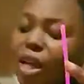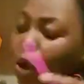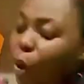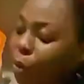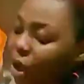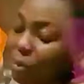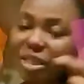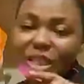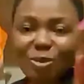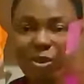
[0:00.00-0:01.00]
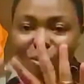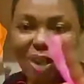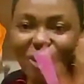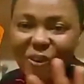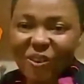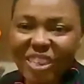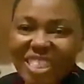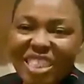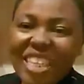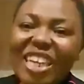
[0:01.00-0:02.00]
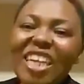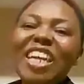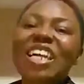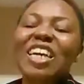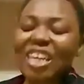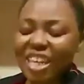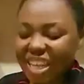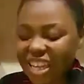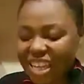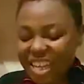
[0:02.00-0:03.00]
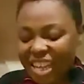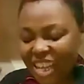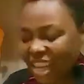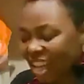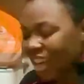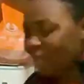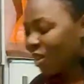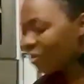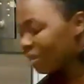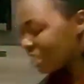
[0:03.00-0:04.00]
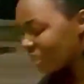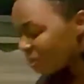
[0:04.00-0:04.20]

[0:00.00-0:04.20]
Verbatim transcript: Oh, Pammy says bye bye already. Bye bye. Hi, Pammy. Say